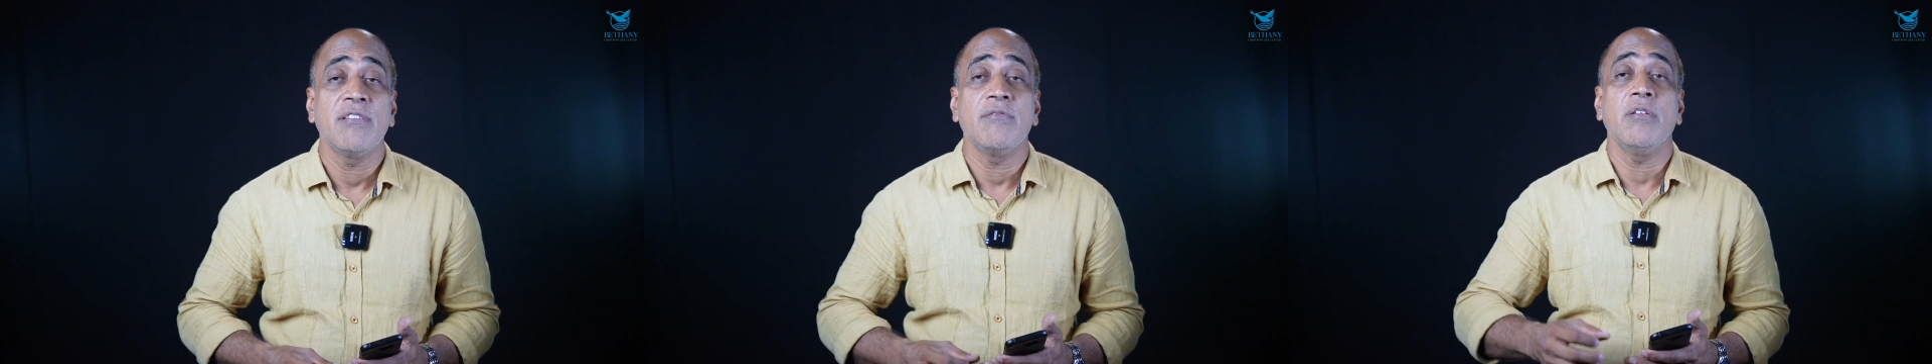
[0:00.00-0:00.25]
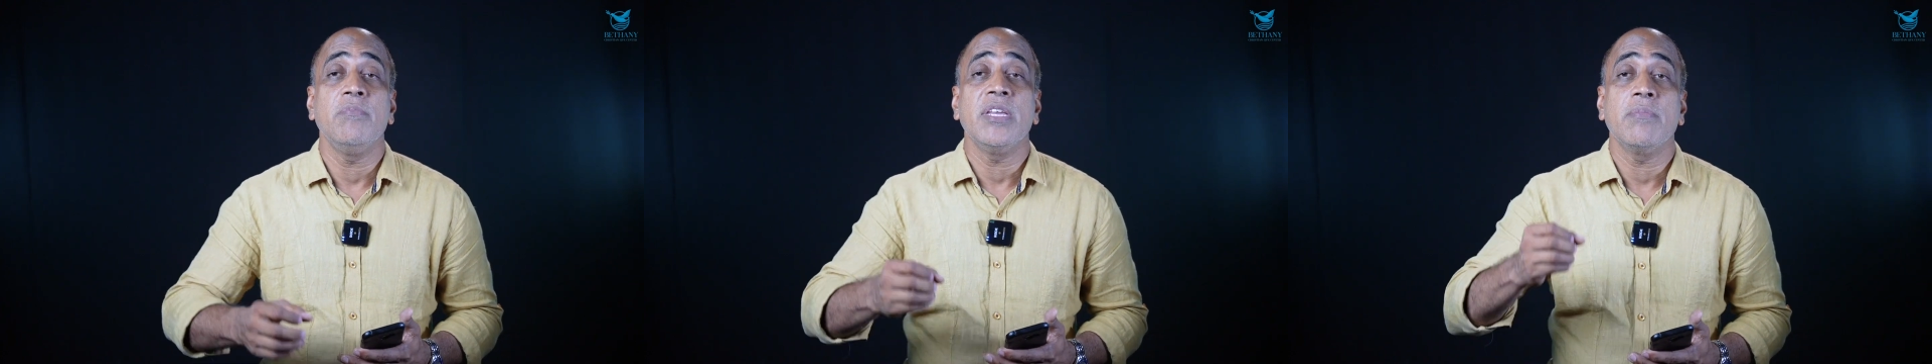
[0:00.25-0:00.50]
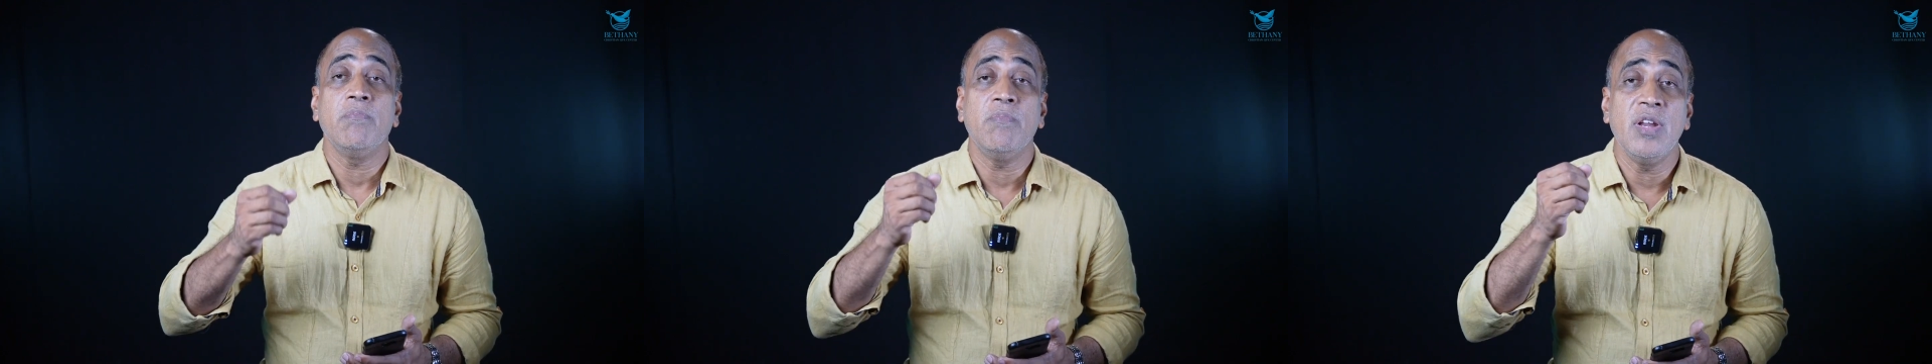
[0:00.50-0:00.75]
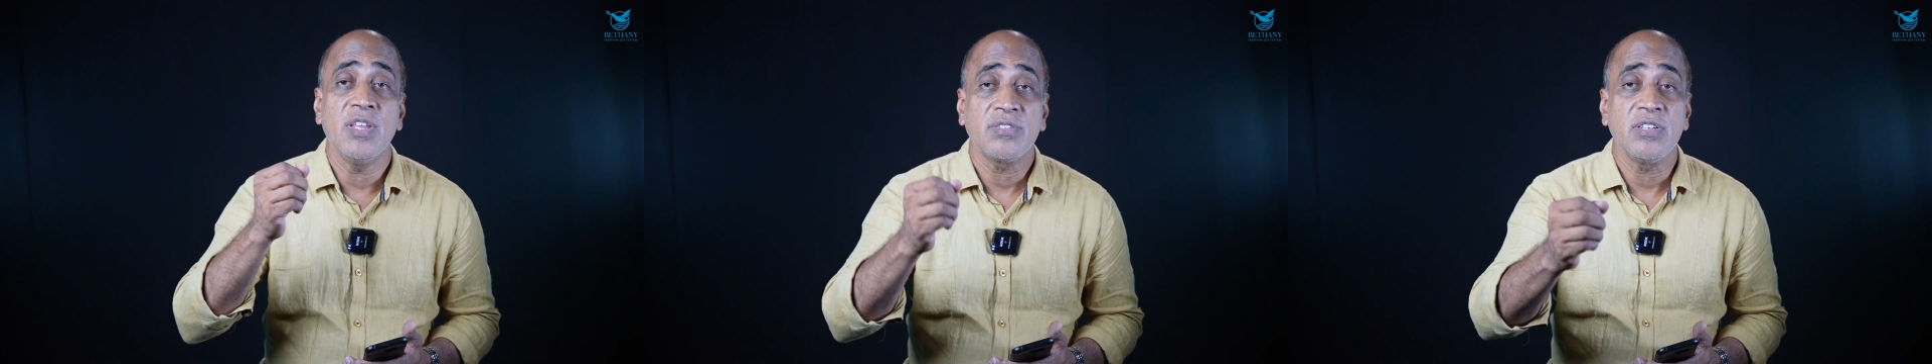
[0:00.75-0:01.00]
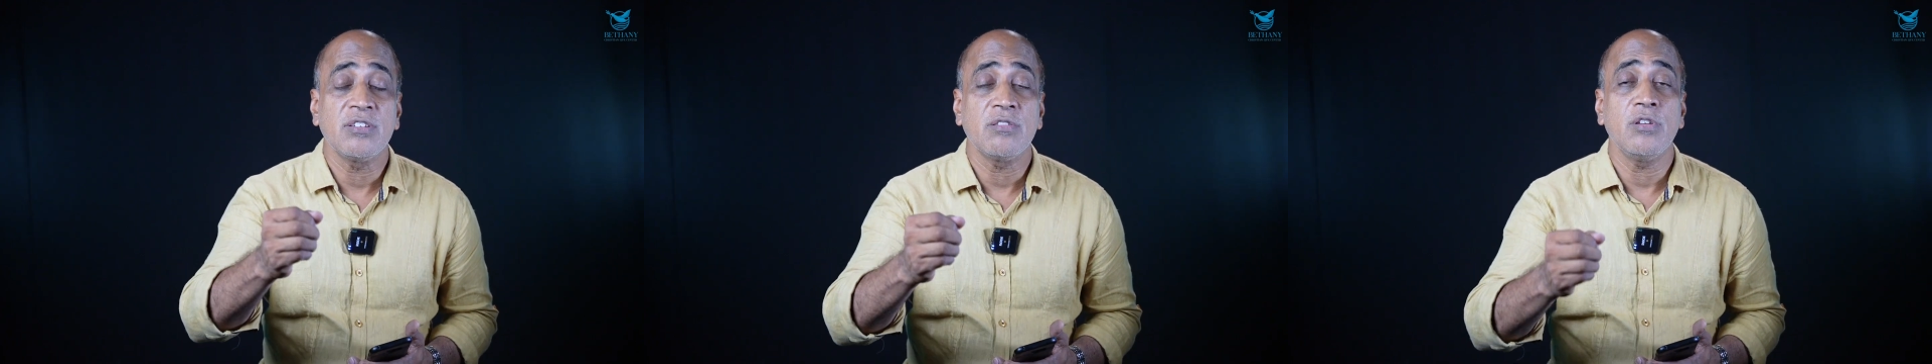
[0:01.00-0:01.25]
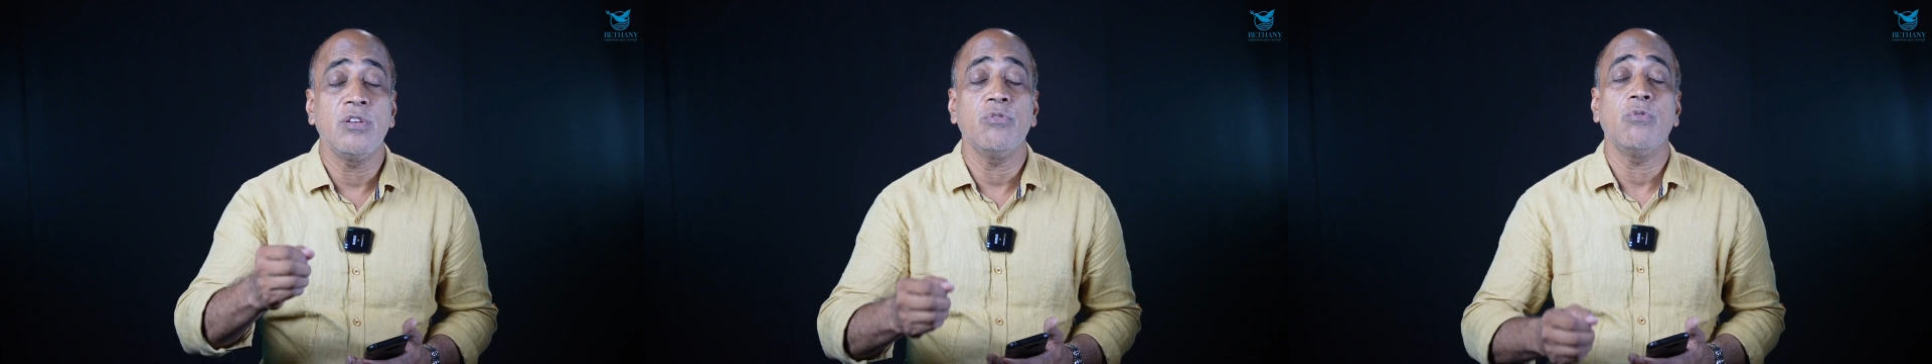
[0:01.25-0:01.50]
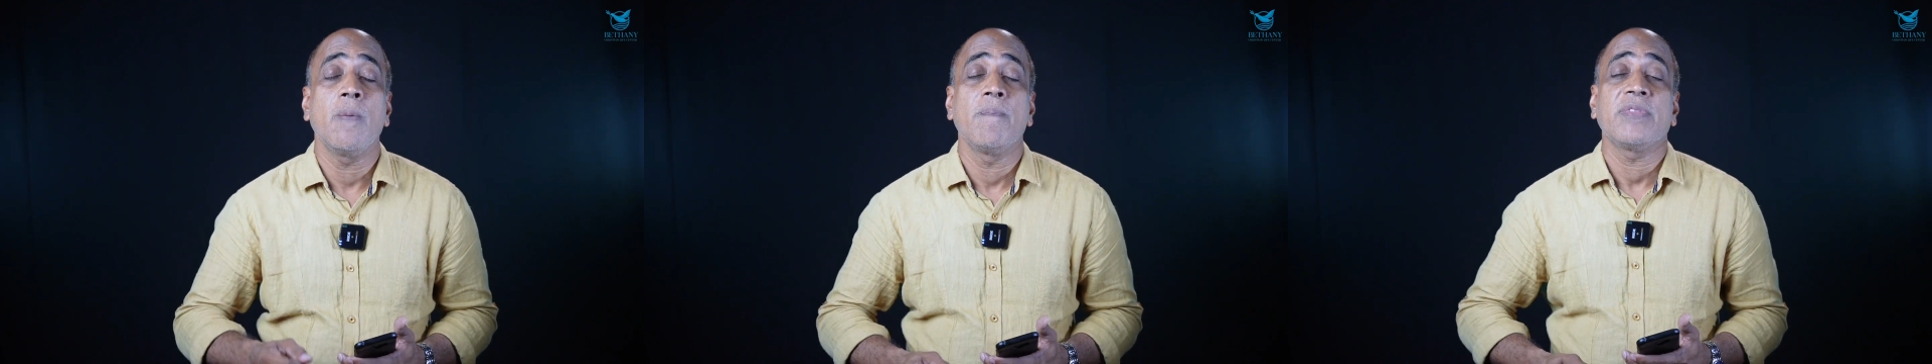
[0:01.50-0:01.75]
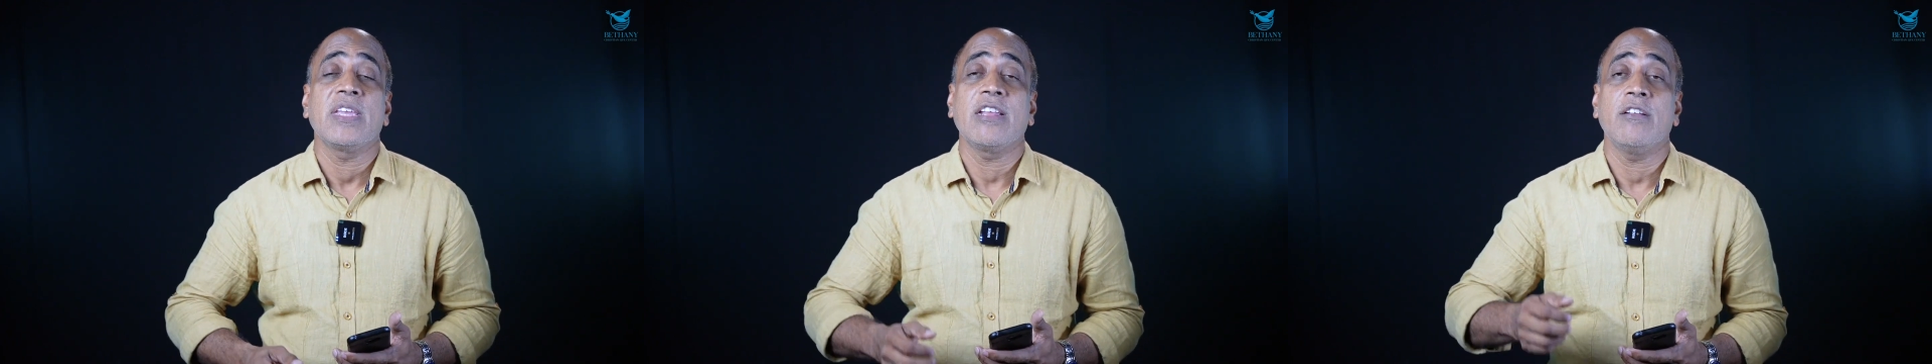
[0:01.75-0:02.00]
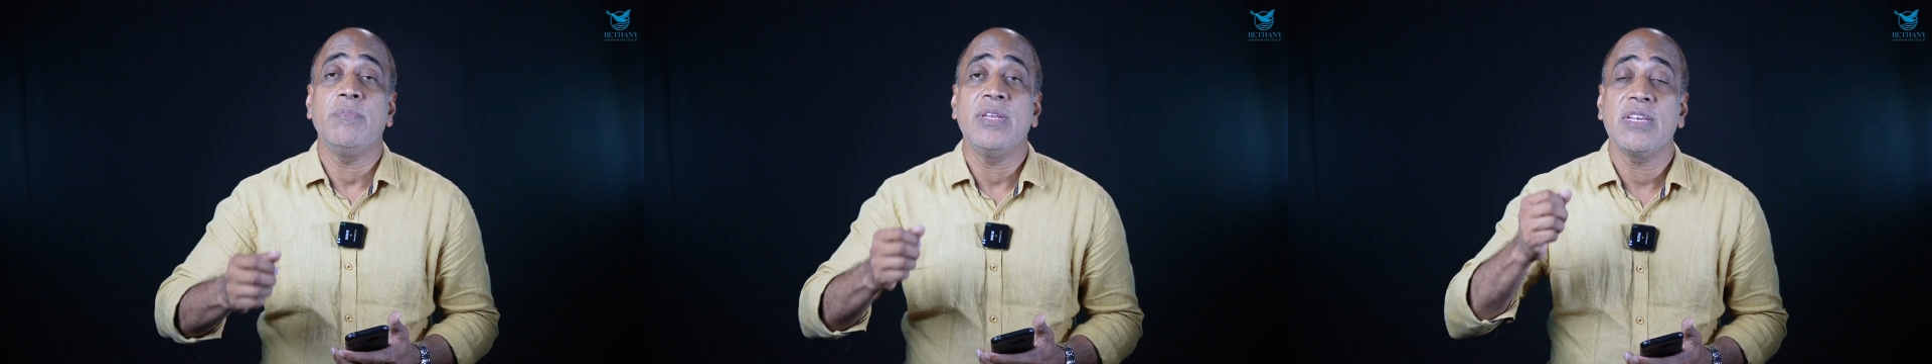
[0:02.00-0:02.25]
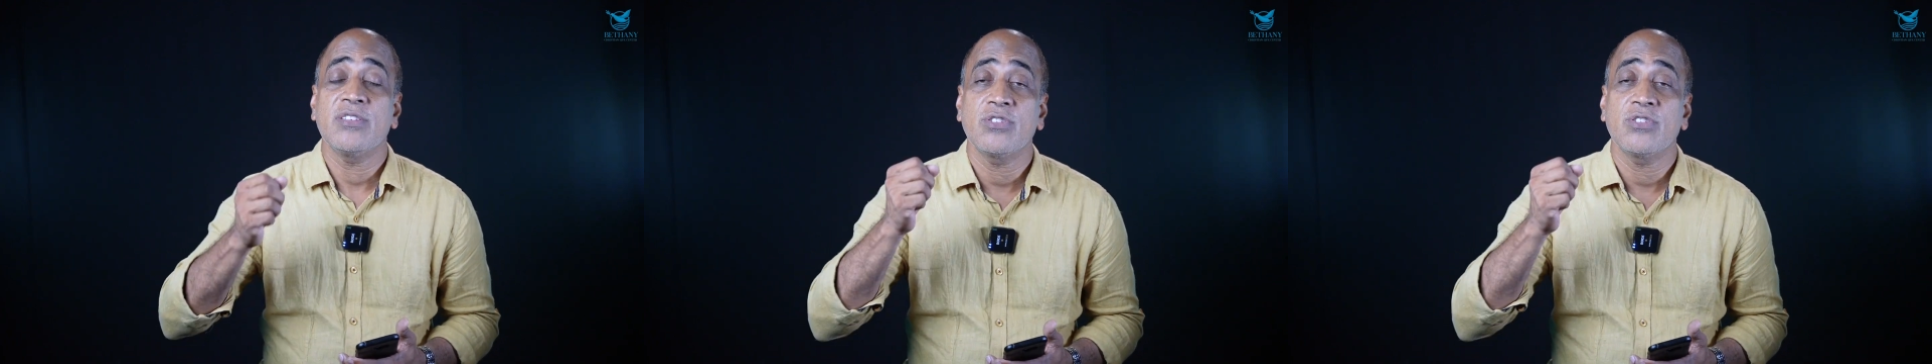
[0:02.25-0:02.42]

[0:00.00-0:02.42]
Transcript: will be a blessing to you. It'll be a